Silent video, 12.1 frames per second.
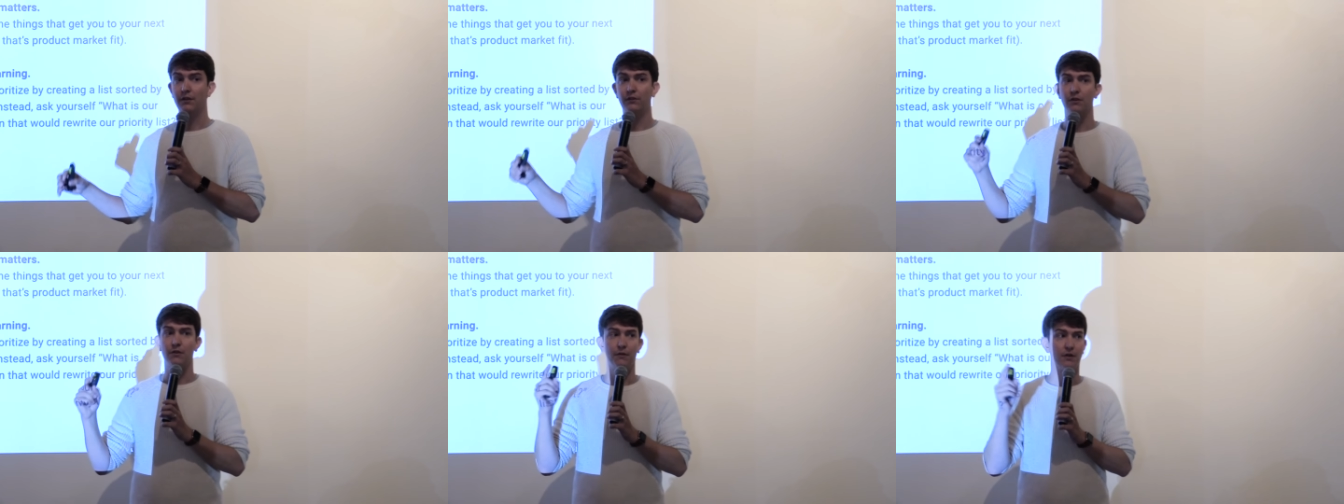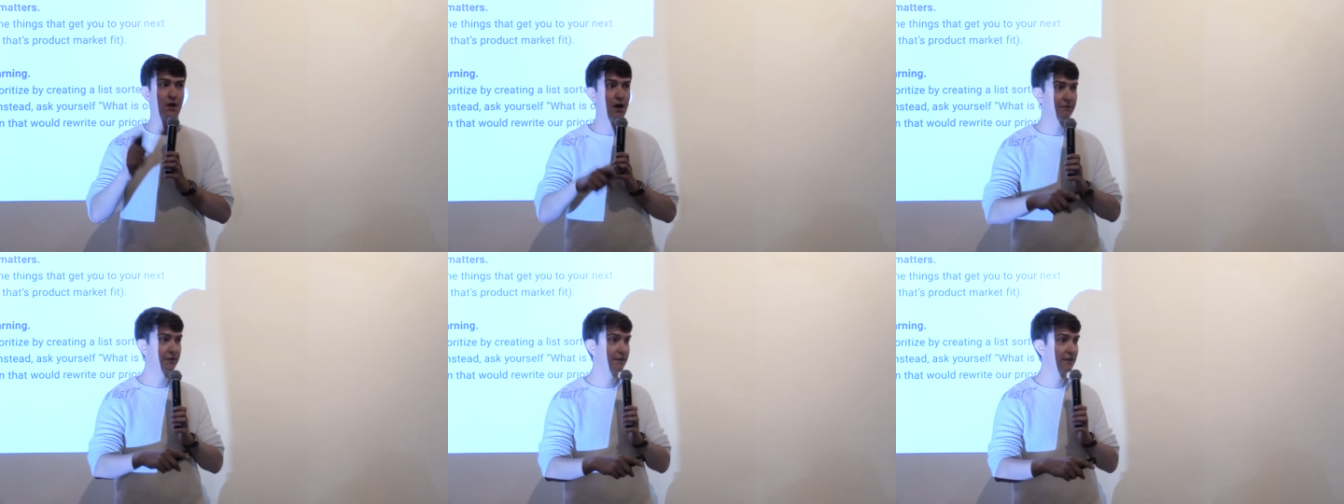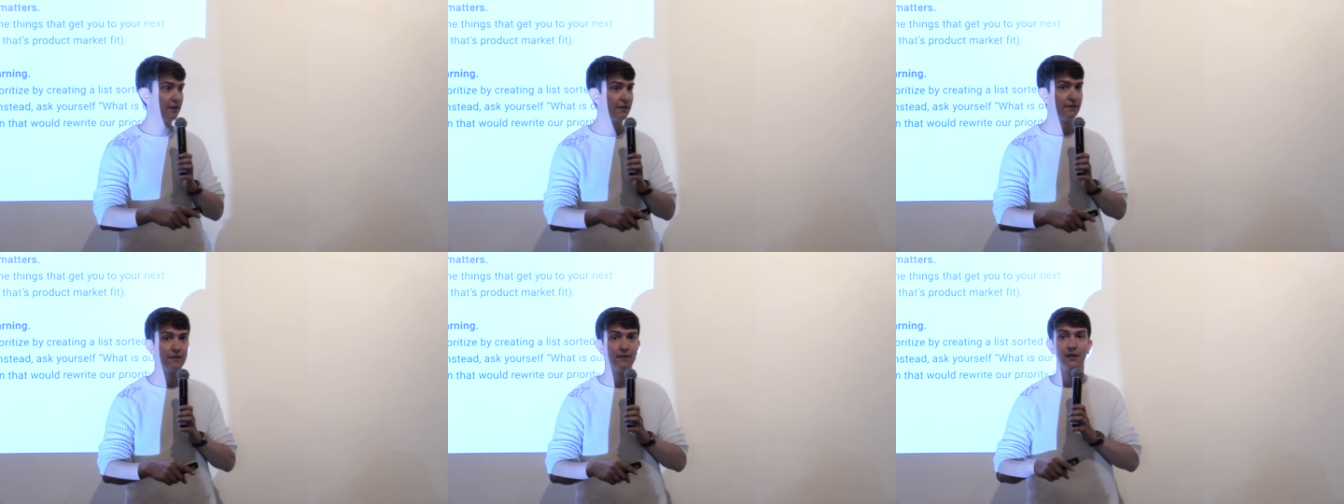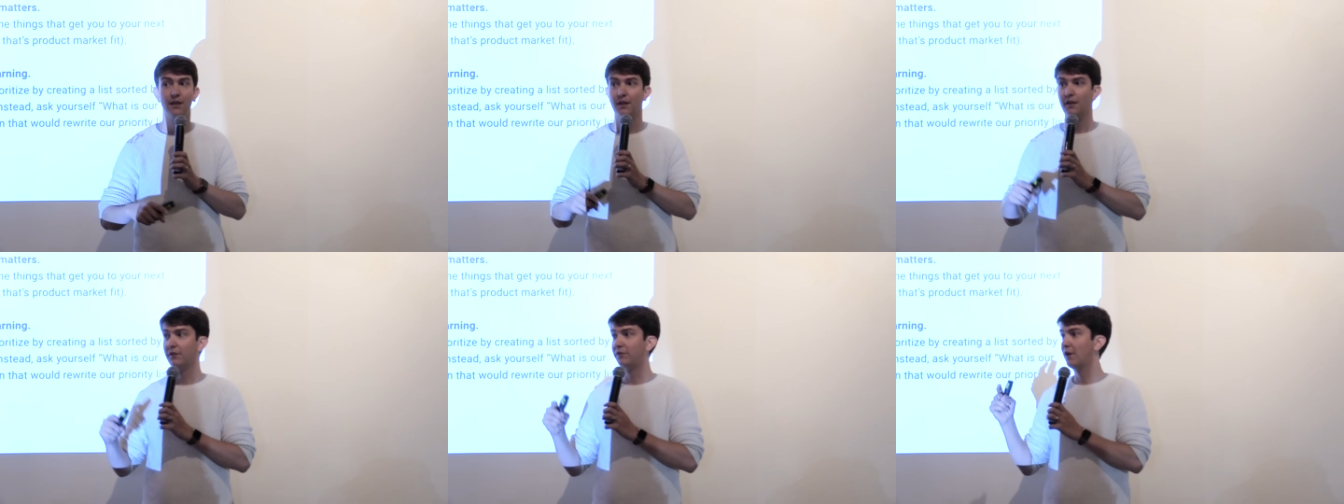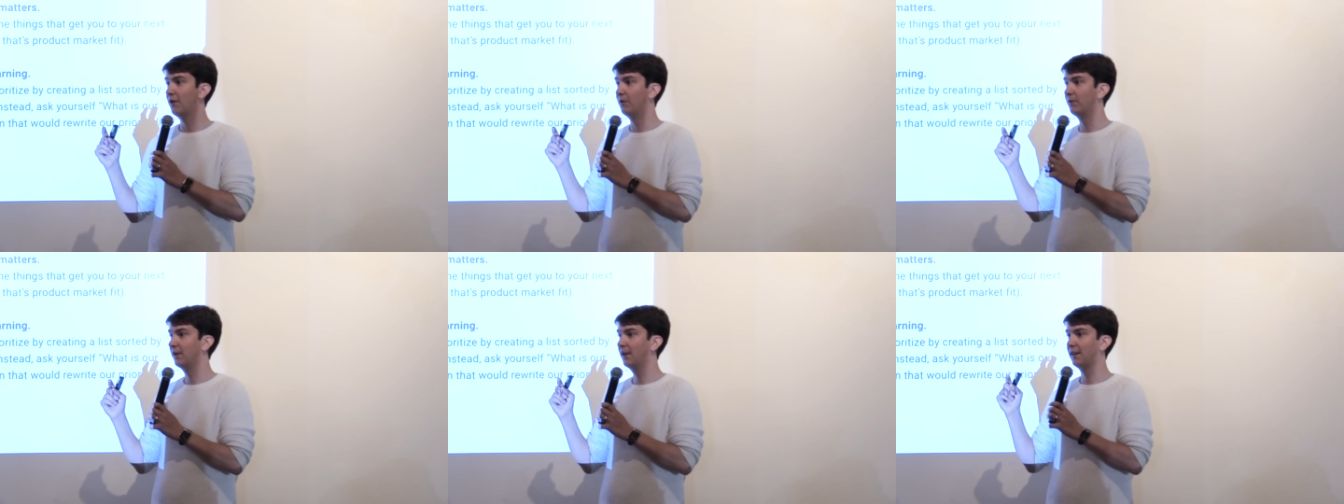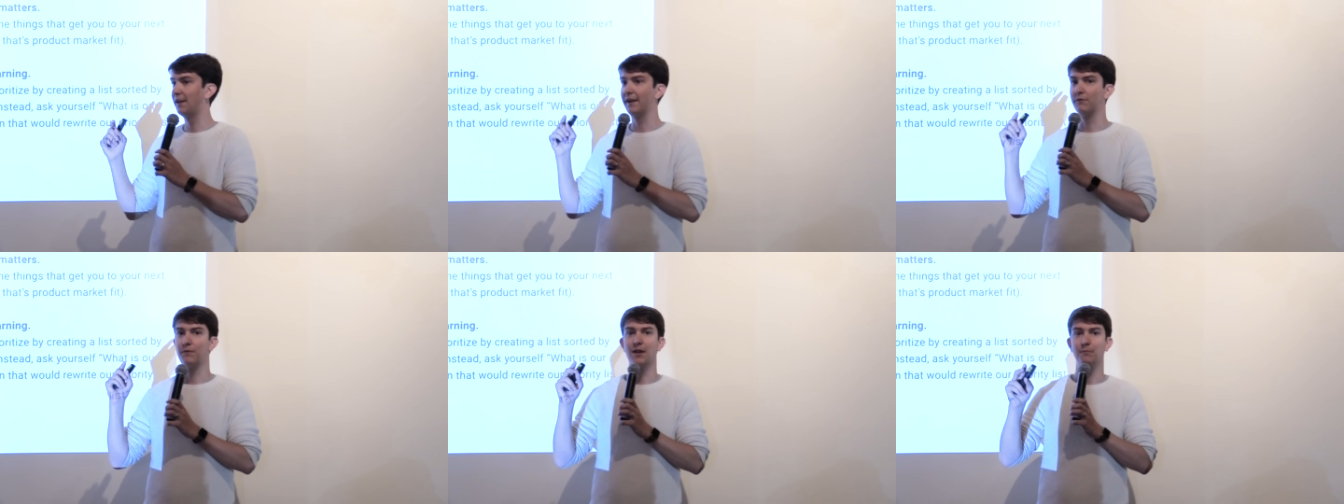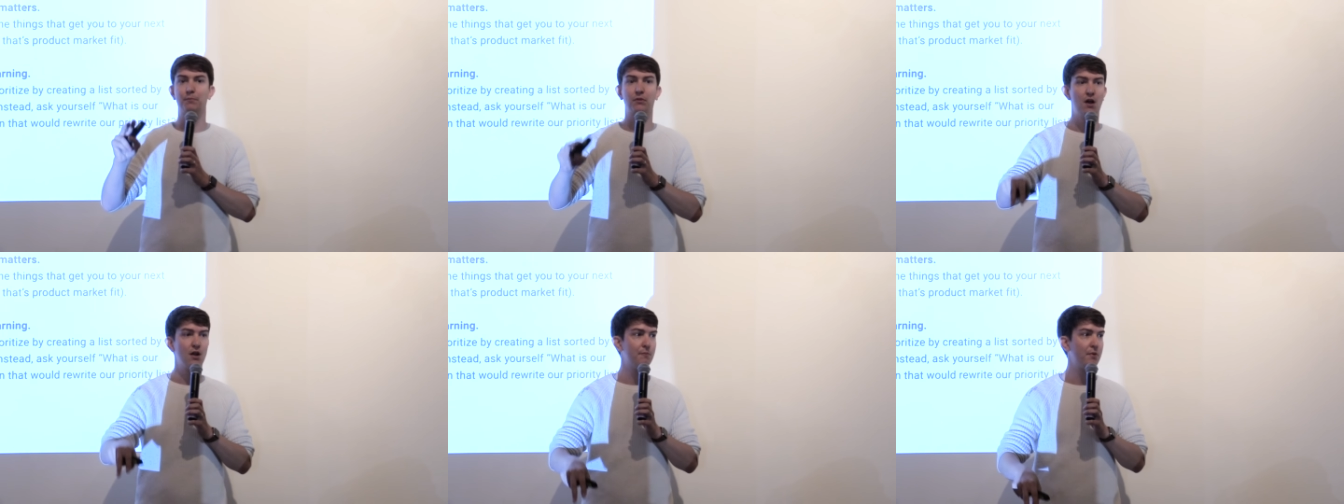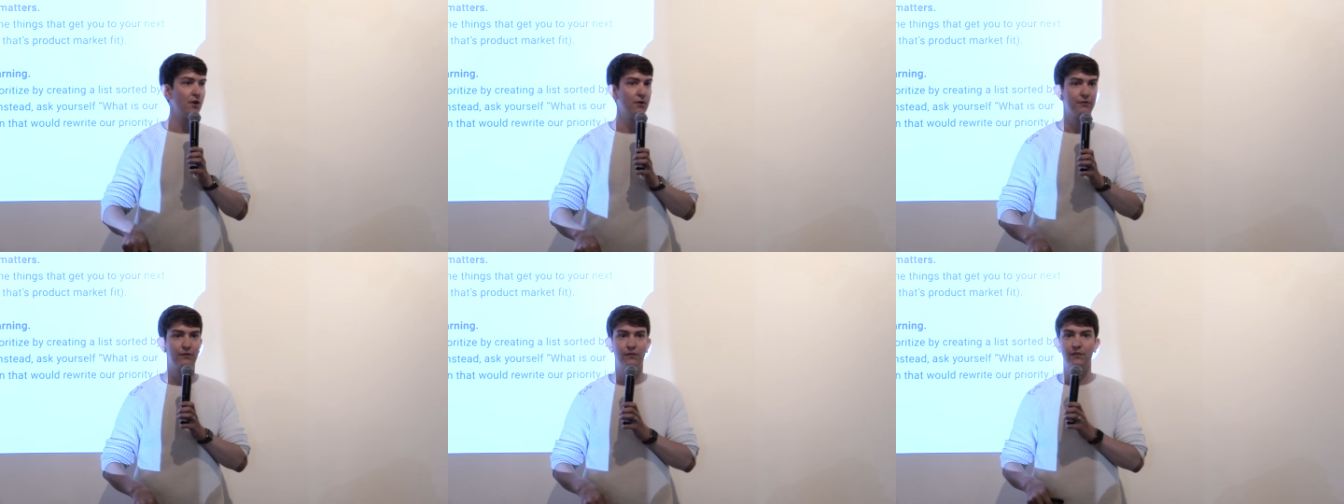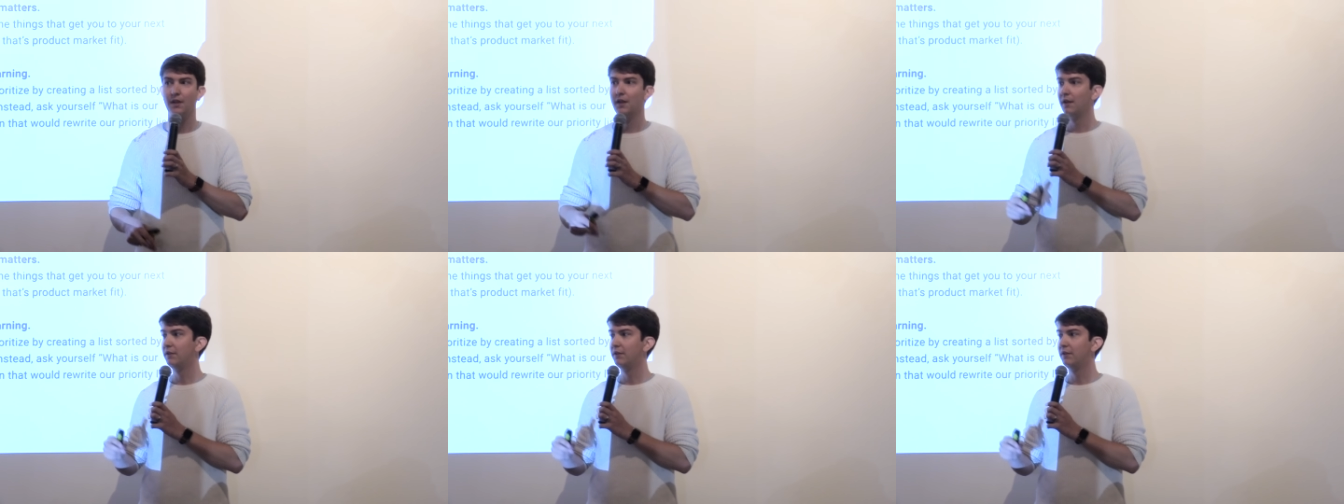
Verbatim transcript: Don't go to conferences. Don't write blog posts.